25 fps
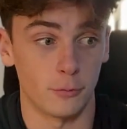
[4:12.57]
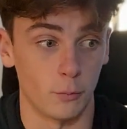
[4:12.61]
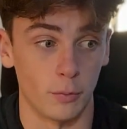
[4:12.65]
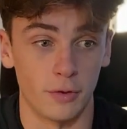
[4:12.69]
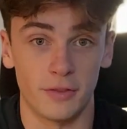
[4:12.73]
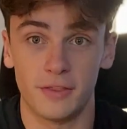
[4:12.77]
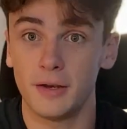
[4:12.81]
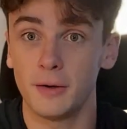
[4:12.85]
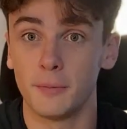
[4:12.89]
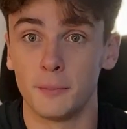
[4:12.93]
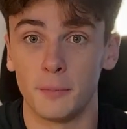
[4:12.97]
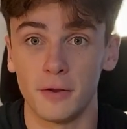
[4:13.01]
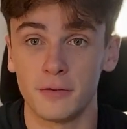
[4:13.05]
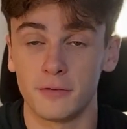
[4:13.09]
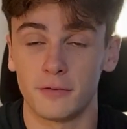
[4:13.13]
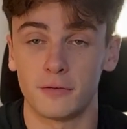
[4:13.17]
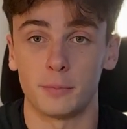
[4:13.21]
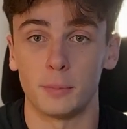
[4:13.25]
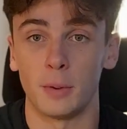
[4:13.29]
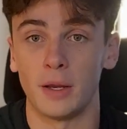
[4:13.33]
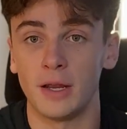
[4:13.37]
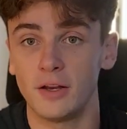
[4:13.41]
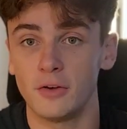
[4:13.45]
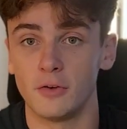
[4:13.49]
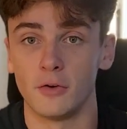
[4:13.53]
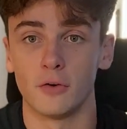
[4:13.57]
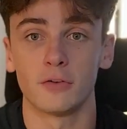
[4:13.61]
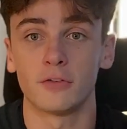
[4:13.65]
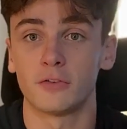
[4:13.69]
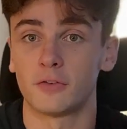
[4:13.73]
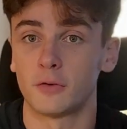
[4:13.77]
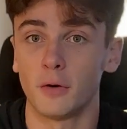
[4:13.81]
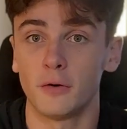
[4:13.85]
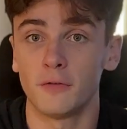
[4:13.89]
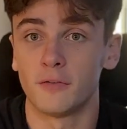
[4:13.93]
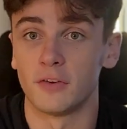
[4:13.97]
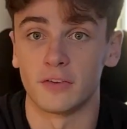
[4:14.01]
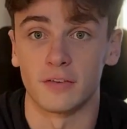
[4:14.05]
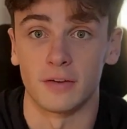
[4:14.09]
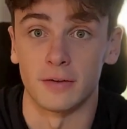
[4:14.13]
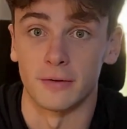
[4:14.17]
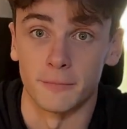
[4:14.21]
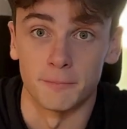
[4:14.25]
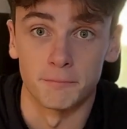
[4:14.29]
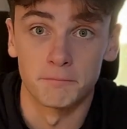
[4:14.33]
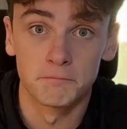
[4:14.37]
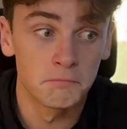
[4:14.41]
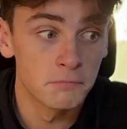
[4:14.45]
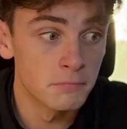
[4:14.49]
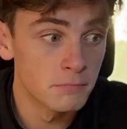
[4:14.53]
Within a month span, your serve is
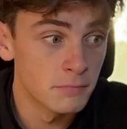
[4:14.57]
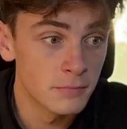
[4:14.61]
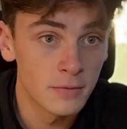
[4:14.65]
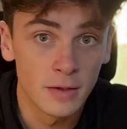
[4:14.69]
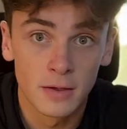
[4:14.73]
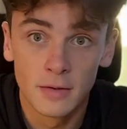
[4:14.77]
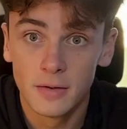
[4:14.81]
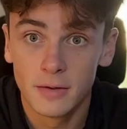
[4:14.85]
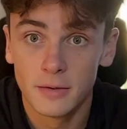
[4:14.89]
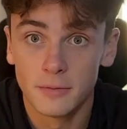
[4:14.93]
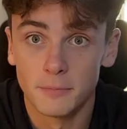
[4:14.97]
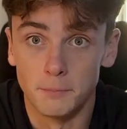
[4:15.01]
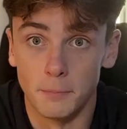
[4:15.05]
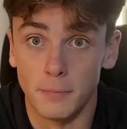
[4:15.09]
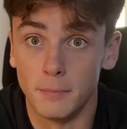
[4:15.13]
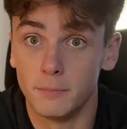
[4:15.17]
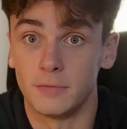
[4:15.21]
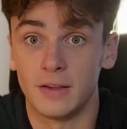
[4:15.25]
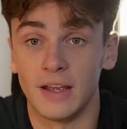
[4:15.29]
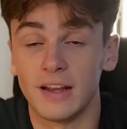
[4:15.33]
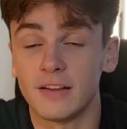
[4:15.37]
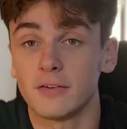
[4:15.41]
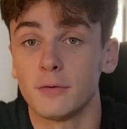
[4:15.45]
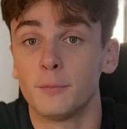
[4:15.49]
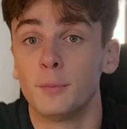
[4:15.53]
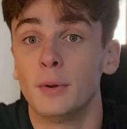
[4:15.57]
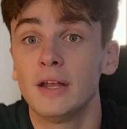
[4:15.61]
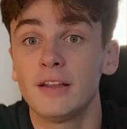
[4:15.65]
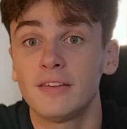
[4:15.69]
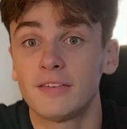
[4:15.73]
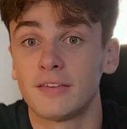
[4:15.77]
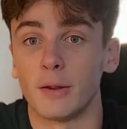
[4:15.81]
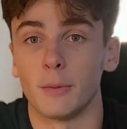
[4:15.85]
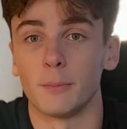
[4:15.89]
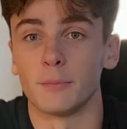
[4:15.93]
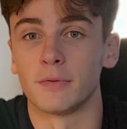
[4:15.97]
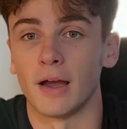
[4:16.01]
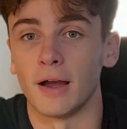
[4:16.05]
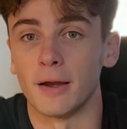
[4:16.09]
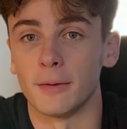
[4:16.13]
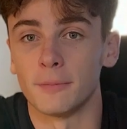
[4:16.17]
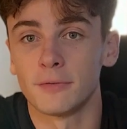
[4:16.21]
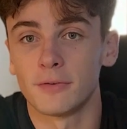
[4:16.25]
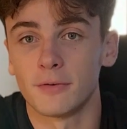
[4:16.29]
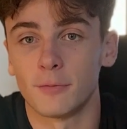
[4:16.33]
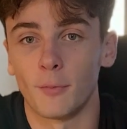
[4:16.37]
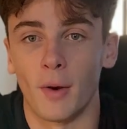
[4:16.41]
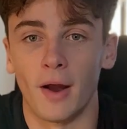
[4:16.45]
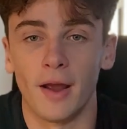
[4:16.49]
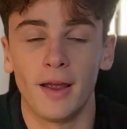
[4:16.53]
going to take some hits
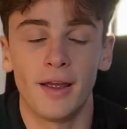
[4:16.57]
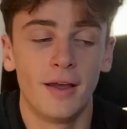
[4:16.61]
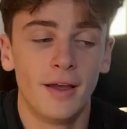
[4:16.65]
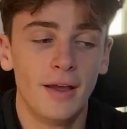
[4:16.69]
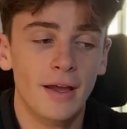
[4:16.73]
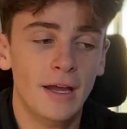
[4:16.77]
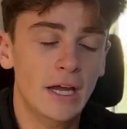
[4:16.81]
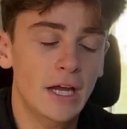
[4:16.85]
sometimes, right?